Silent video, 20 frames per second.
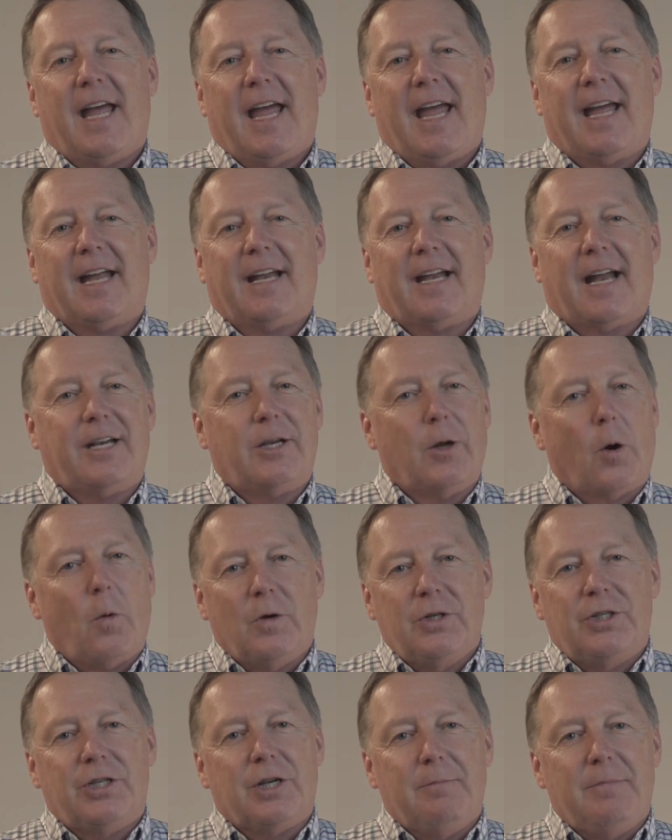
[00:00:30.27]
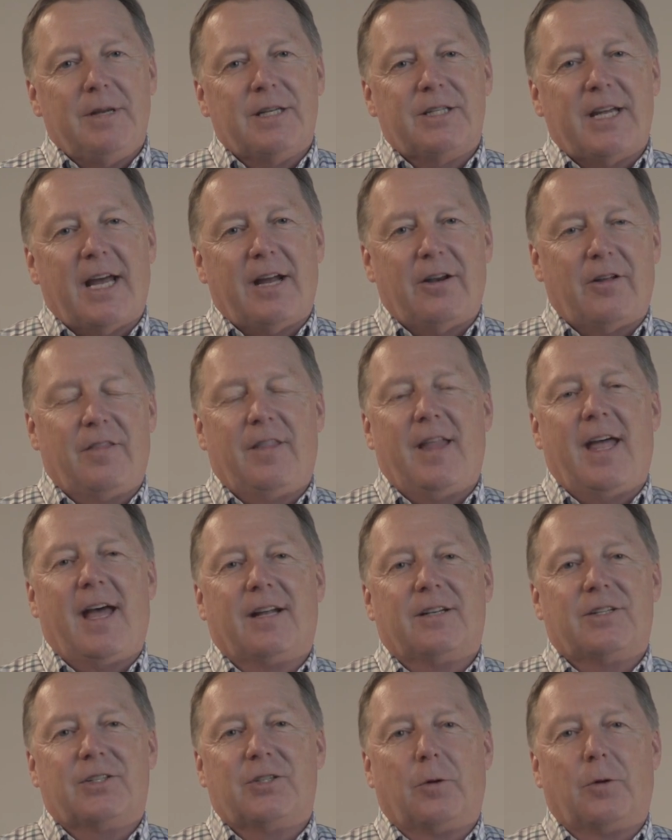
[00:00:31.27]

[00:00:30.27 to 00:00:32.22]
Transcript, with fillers: and I don't want you to miss out on that.